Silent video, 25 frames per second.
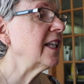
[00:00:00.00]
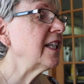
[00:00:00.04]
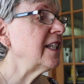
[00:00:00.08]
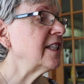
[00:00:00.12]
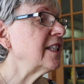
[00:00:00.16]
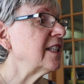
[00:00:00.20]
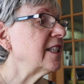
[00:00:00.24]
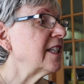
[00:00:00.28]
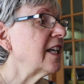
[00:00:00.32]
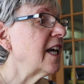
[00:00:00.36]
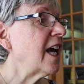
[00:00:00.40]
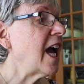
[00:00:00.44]

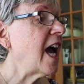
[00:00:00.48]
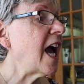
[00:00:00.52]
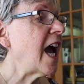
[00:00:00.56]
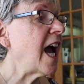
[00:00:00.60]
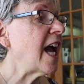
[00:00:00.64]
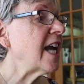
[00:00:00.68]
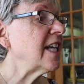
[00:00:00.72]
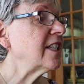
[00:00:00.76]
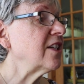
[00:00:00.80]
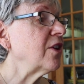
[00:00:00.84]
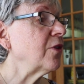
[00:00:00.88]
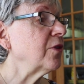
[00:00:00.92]
least,
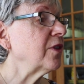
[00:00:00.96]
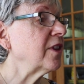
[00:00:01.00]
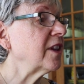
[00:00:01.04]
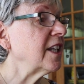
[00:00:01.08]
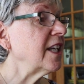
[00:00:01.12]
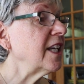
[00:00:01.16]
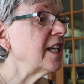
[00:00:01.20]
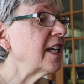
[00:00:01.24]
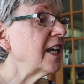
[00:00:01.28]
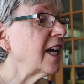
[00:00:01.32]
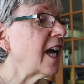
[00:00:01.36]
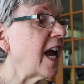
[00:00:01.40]
I don't
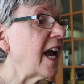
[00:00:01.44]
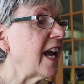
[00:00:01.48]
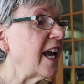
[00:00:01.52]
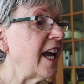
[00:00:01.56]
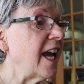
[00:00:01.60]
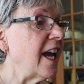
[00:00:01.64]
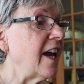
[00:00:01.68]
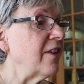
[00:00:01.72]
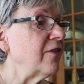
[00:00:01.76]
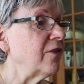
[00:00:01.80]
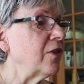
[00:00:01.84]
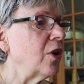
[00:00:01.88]
think I
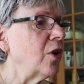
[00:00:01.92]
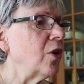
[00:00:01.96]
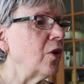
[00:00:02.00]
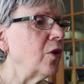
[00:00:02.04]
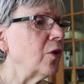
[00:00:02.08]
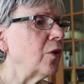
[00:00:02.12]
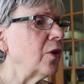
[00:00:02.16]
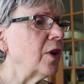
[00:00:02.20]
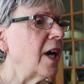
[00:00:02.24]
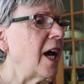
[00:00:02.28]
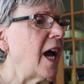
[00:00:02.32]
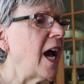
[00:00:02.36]
have.
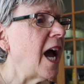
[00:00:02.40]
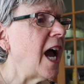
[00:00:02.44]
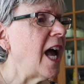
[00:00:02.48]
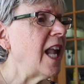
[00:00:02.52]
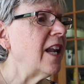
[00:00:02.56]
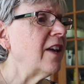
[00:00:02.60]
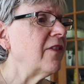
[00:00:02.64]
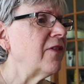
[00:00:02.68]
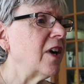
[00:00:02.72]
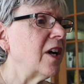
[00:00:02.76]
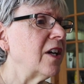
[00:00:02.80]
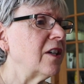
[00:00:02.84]
Oh,
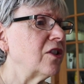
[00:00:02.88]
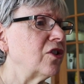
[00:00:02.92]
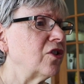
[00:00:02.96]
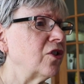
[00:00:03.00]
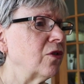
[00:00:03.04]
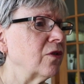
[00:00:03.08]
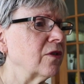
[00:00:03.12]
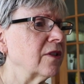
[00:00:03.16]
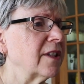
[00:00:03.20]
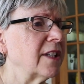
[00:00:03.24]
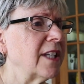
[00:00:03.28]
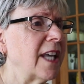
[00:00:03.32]
I love
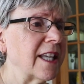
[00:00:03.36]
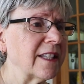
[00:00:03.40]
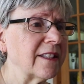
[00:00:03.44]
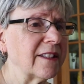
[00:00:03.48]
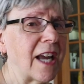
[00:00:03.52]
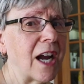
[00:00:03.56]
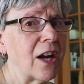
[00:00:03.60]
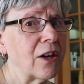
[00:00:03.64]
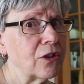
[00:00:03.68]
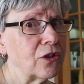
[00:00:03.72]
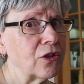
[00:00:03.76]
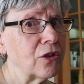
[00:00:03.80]
artichokes. Yes,
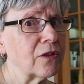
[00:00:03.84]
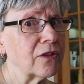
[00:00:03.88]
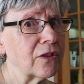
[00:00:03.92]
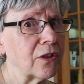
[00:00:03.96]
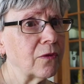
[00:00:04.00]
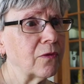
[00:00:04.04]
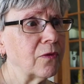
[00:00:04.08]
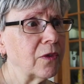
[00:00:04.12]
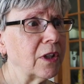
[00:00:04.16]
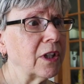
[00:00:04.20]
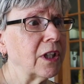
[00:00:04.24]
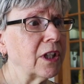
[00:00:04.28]
artichokes
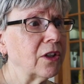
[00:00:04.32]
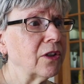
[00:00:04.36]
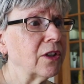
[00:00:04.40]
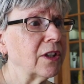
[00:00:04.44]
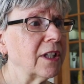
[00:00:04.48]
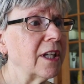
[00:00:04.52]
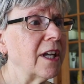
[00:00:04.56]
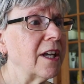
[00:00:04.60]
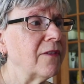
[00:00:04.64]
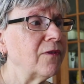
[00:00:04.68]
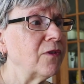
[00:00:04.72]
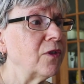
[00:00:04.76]
are really
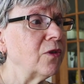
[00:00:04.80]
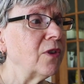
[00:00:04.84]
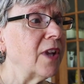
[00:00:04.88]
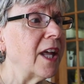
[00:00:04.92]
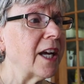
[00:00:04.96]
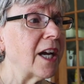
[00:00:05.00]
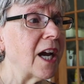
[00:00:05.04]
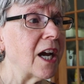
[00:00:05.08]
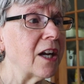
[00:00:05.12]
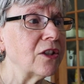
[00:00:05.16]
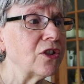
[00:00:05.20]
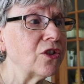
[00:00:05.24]
good. If you
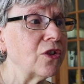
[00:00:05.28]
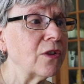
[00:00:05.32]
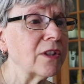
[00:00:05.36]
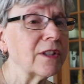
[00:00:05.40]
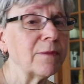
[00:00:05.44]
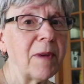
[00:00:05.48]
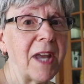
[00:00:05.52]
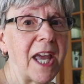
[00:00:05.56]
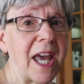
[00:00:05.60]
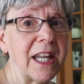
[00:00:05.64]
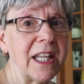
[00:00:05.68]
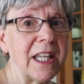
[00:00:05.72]
like
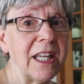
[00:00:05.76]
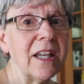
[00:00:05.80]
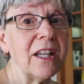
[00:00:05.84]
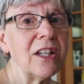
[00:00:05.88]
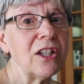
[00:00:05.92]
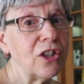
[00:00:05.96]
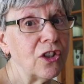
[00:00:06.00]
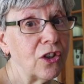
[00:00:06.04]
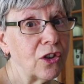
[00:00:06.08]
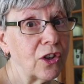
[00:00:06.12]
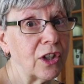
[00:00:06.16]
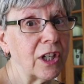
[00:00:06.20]
artichokes, Patty,
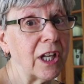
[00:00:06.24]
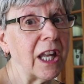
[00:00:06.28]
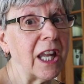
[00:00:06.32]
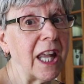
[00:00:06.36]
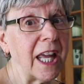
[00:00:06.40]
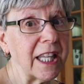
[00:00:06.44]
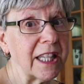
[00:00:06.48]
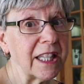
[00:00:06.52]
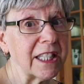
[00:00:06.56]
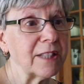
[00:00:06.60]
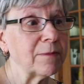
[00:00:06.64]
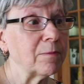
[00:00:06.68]
you're going to
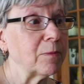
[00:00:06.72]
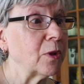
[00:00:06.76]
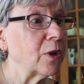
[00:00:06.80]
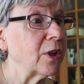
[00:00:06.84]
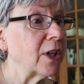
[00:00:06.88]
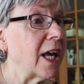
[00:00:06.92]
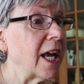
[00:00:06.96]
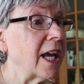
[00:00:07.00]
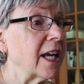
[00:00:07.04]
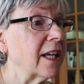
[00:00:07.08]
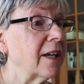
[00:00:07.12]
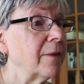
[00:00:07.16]
like this
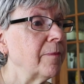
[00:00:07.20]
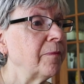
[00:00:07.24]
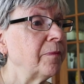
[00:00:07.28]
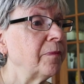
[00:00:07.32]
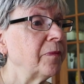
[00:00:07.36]
burdock.